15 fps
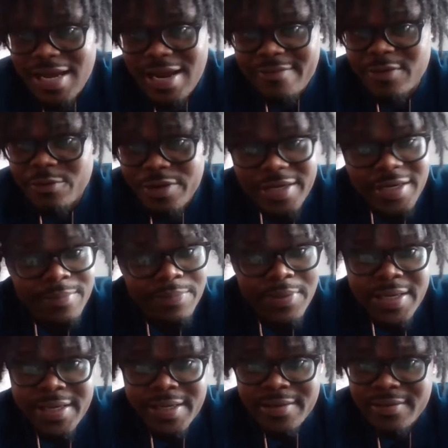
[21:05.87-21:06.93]
everywhere that can
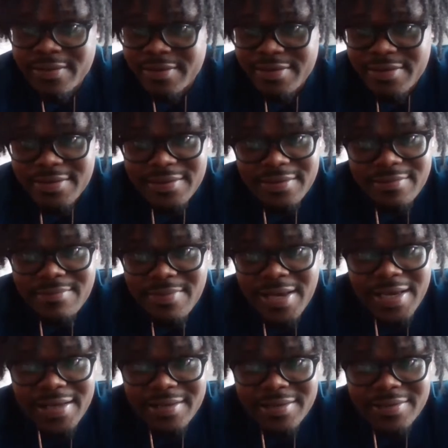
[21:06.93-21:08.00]
play. Man,
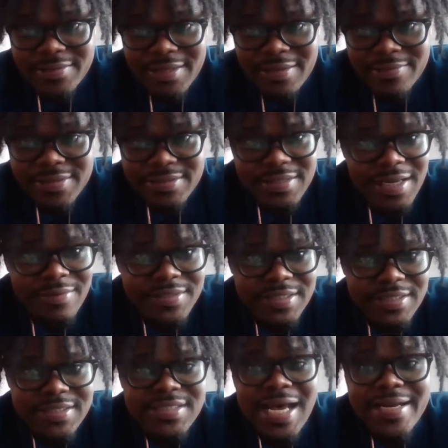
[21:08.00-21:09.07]
I was
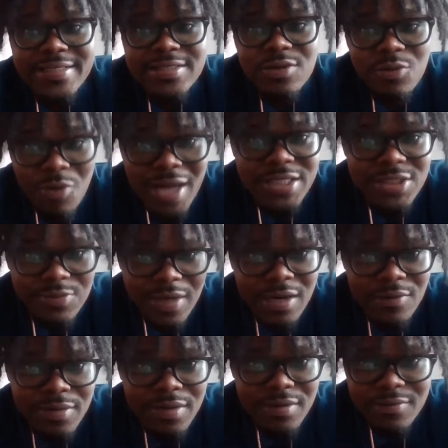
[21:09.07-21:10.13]
excited to watch what I
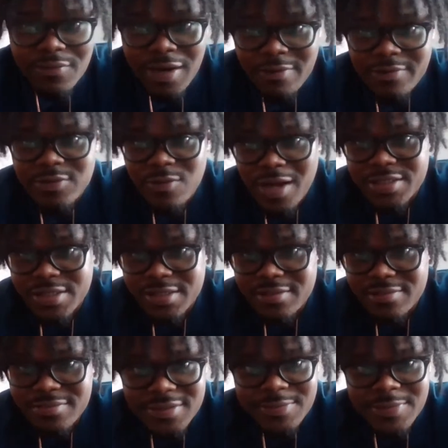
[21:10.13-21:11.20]
was watching,
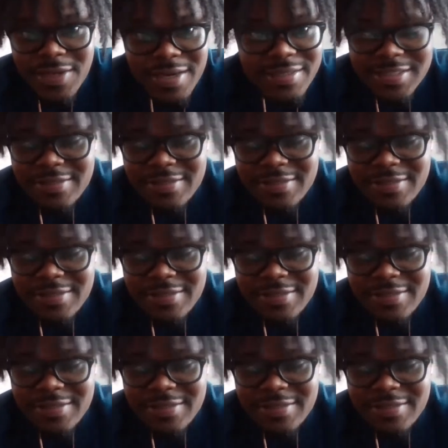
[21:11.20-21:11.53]
to be honest.